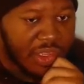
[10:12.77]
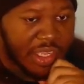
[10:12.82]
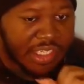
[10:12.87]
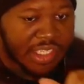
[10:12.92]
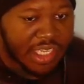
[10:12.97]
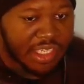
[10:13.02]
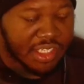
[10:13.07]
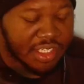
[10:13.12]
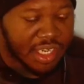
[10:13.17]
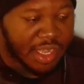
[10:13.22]

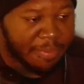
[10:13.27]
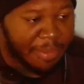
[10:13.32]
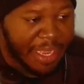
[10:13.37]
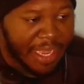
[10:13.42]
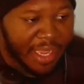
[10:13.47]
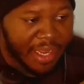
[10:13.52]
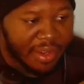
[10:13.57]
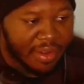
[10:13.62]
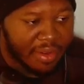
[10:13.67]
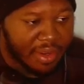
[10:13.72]
That's actually not
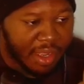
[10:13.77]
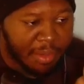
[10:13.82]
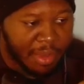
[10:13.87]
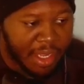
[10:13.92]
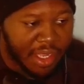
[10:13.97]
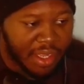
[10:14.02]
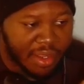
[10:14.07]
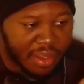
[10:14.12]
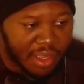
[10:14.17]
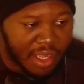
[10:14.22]
bad. I
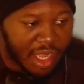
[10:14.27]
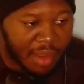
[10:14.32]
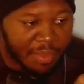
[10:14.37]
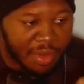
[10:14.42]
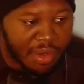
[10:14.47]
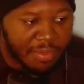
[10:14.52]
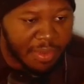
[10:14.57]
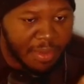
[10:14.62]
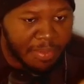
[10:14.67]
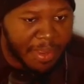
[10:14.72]
may, I'm
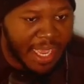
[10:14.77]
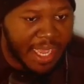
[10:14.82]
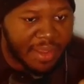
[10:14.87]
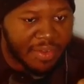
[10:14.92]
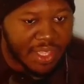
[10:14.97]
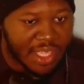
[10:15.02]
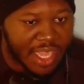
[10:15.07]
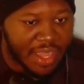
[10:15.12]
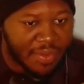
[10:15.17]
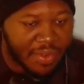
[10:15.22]
gonna be
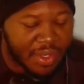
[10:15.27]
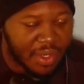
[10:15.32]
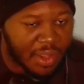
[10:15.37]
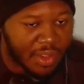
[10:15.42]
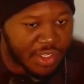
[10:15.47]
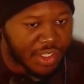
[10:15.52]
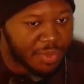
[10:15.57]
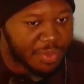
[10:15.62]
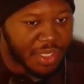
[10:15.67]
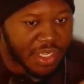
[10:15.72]
back with that one.
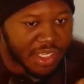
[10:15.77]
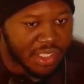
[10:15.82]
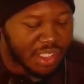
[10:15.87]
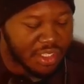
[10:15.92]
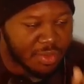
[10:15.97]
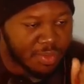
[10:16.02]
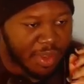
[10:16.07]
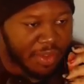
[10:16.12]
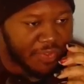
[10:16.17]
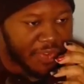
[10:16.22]
Also because
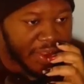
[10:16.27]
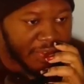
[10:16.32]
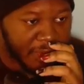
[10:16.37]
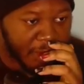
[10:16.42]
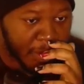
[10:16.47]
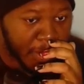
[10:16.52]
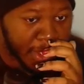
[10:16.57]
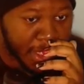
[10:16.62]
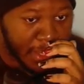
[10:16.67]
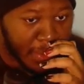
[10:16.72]
it's my
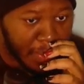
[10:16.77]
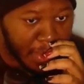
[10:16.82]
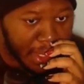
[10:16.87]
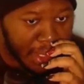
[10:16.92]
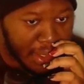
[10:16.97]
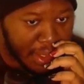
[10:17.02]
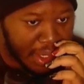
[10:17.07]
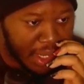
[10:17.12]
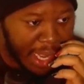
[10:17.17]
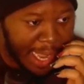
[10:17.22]
favorite looking
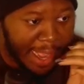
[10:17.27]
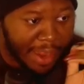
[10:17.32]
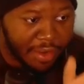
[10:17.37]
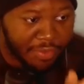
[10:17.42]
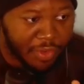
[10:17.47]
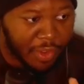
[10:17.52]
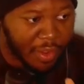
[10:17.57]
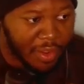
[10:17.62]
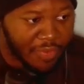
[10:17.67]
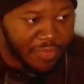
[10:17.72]
one. Out
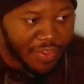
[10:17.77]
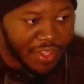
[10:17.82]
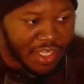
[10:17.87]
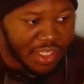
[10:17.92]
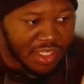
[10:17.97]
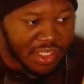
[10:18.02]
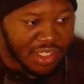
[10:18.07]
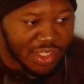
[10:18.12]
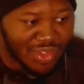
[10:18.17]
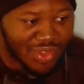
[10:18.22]
of all of
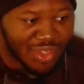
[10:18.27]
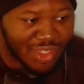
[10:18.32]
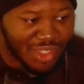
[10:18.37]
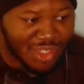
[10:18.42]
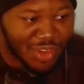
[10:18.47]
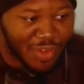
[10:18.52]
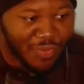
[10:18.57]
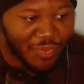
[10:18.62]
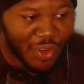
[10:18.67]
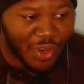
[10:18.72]
these, this one
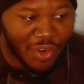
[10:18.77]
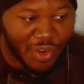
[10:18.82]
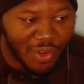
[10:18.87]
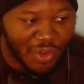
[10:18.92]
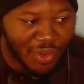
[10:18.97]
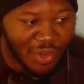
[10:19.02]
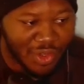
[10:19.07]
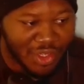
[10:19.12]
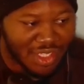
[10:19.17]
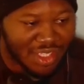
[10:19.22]
so
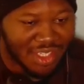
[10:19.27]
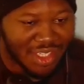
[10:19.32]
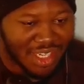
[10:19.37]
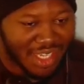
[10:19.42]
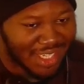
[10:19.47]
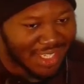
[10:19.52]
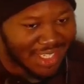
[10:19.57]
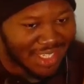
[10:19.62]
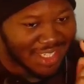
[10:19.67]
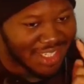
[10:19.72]
far looks the
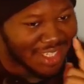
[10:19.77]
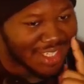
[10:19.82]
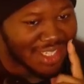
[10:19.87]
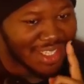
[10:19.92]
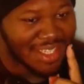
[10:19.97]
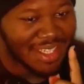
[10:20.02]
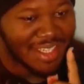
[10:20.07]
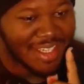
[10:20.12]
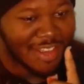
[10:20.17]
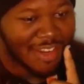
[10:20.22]

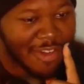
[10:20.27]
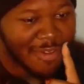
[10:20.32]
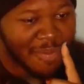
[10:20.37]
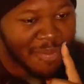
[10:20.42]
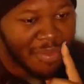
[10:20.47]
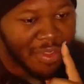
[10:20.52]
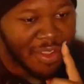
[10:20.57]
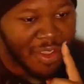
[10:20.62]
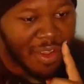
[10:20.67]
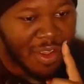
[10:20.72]
nicest.
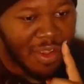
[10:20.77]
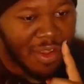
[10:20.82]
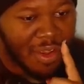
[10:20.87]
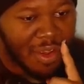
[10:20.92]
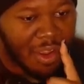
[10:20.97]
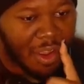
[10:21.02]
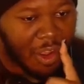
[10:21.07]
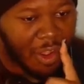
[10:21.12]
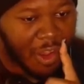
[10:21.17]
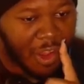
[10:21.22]

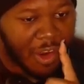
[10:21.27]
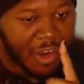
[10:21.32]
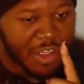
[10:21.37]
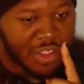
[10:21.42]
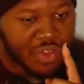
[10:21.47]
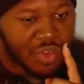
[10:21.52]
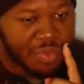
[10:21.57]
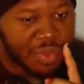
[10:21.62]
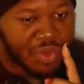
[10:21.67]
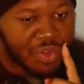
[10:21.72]
All
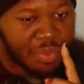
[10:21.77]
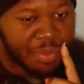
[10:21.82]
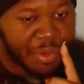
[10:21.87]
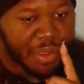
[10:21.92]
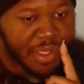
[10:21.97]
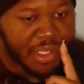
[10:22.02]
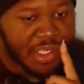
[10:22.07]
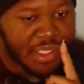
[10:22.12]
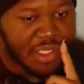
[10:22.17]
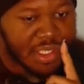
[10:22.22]
hearts will be
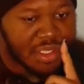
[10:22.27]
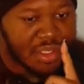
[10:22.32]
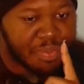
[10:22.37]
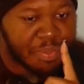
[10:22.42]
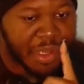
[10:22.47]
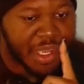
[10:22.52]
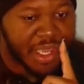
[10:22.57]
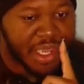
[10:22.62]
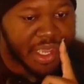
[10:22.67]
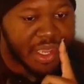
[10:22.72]

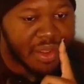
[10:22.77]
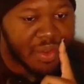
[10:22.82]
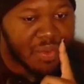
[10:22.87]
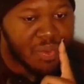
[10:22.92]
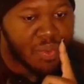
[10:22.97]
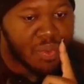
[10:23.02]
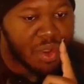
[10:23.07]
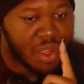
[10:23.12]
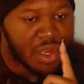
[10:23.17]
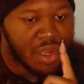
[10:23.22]
replaced by
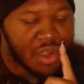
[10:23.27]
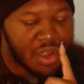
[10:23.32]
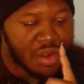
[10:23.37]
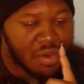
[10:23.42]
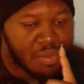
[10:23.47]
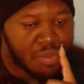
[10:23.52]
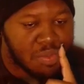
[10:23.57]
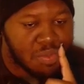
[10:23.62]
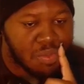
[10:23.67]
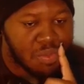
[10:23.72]

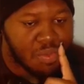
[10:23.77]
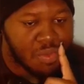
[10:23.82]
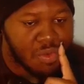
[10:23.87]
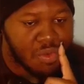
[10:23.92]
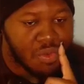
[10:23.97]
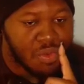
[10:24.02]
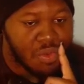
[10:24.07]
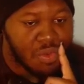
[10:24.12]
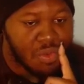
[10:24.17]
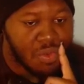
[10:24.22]
one.
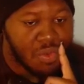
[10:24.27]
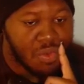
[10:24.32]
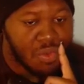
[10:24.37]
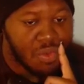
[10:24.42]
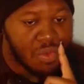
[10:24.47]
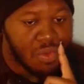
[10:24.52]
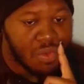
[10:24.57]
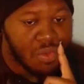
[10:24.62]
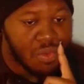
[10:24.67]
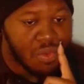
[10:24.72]

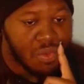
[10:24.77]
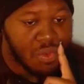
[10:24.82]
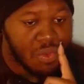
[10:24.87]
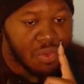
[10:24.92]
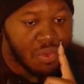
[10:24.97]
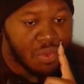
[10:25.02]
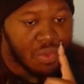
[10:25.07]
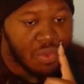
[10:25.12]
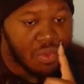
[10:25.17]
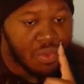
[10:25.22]

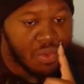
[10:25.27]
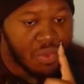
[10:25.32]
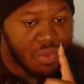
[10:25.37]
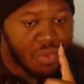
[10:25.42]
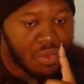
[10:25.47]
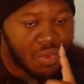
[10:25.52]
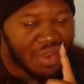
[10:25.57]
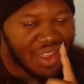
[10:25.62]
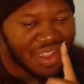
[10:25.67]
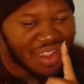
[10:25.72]

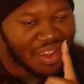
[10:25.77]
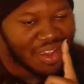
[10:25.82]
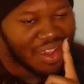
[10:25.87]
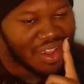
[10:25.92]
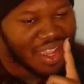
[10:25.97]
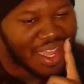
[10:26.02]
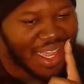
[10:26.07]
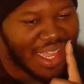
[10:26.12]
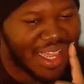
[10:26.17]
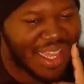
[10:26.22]
Ooh,
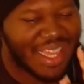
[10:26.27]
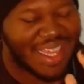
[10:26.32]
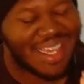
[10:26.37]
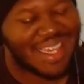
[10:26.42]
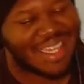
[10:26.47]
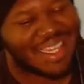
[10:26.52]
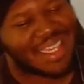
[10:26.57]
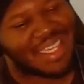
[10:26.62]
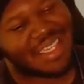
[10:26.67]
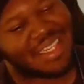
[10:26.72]
well, I.